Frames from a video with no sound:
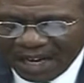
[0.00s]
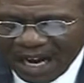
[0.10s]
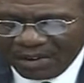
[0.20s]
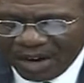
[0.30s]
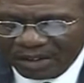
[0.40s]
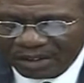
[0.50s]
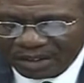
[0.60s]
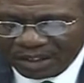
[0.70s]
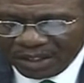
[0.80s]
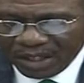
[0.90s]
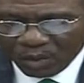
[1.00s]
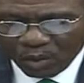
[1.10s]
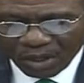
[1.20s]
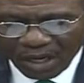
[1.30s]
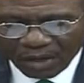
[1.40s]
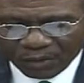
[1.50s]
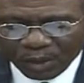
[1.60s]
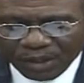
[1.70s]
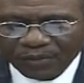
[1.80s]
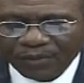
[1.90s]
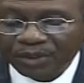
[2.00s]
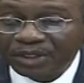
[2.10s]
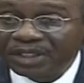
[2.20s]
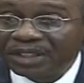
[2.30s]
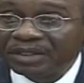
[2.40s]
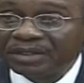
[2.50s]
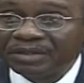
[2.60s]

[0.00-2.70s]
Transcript: around the third quarter of 2014.